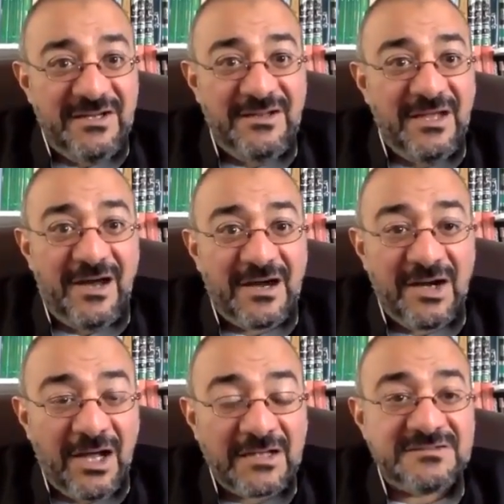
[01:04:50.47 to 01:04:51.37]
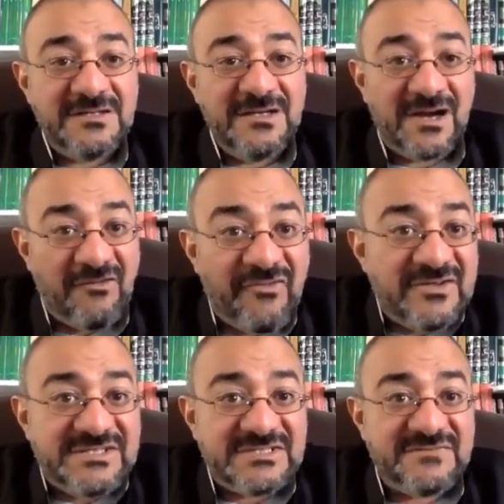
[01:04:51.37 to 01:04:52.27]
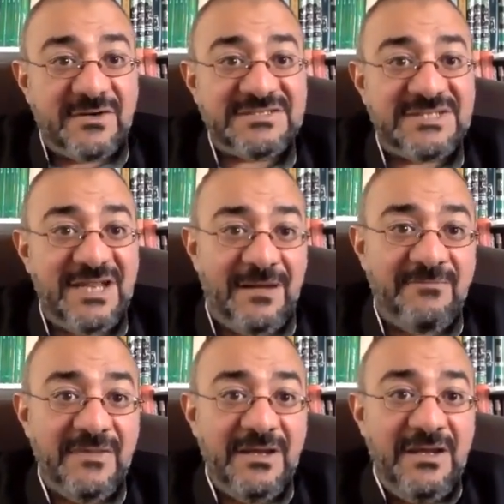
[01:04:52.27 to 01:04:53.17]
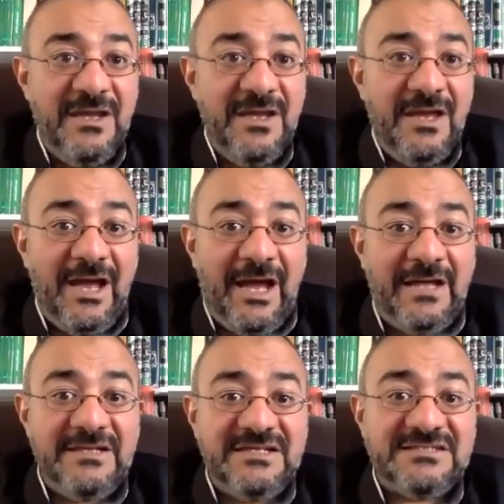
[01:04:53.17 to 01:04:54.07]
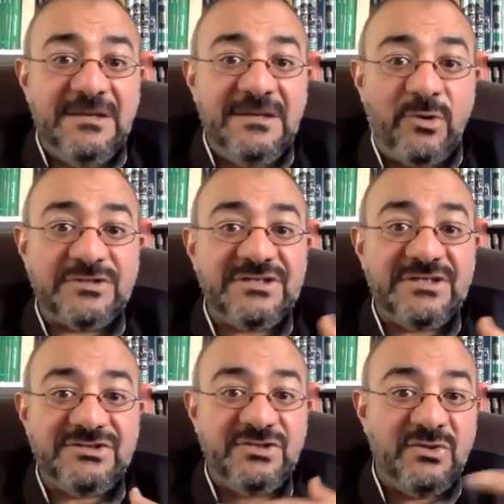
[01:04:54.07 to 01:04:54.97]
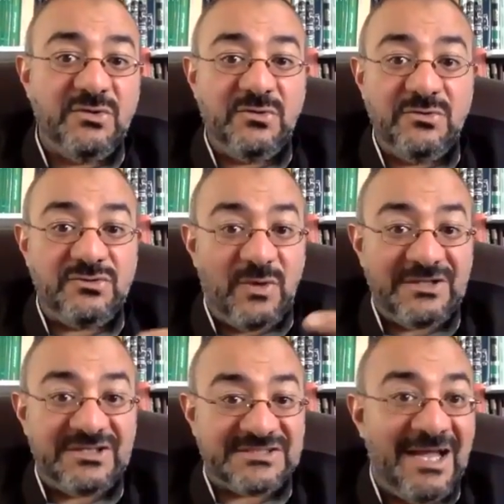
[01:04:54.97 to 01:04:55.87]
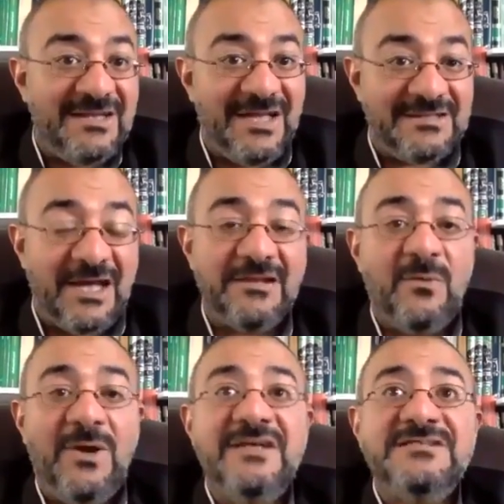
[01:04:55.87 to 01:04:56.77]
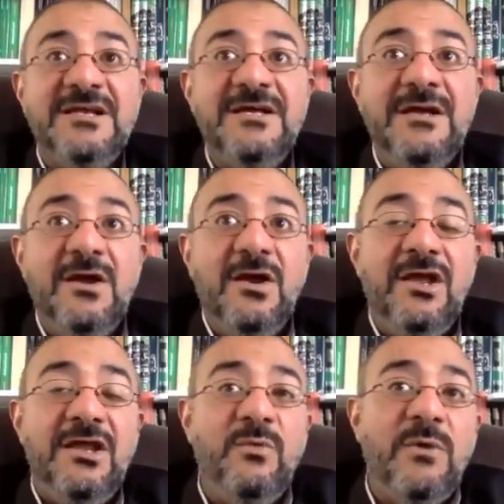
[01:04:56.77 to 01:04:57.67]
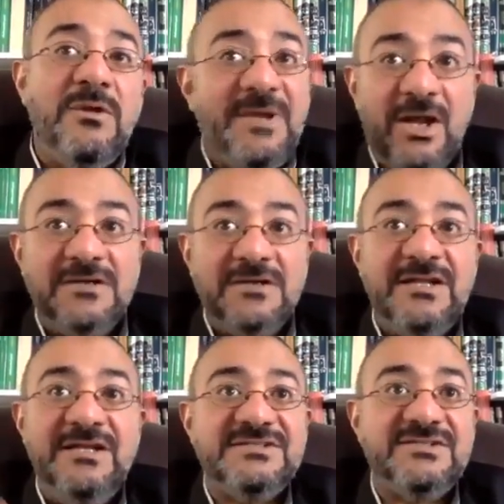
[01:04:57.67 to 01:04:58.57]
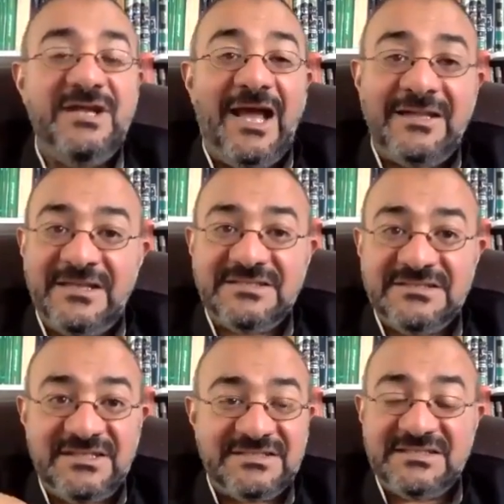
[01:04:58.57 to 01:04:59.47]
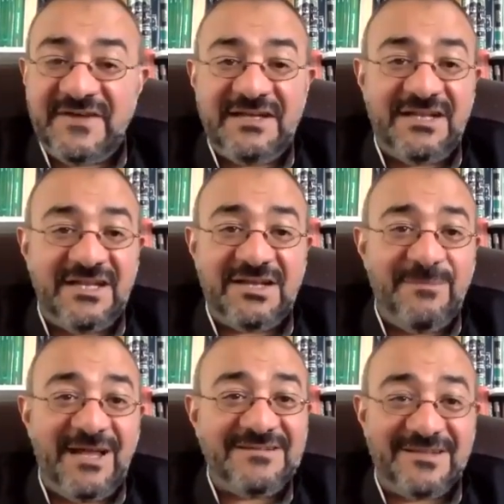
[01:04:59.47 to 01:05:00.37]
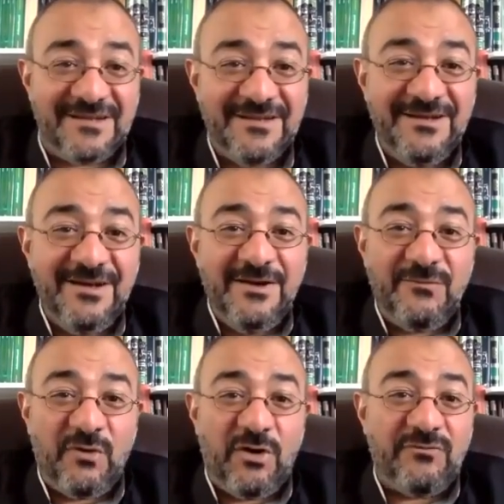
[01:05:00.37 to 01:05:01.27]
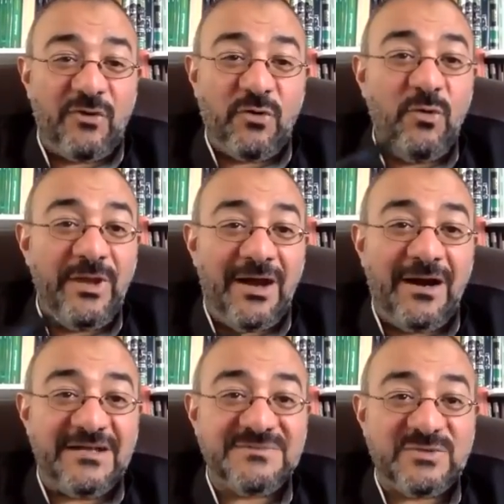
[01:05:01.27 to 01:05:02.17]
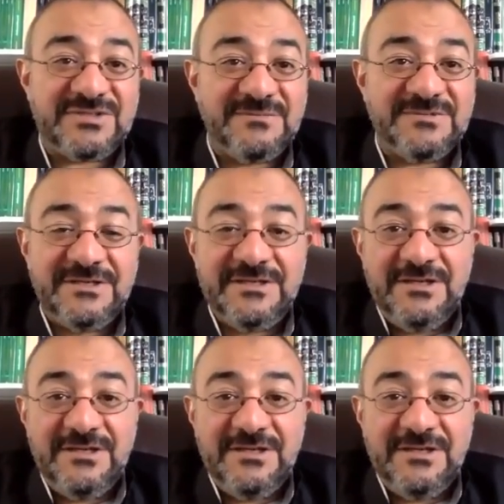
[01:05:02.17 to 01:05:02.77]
They are not references for Islam. And it's important to understand that. Otherwise, we will be locked in history, and this is very detrimental for who we are as Muslims.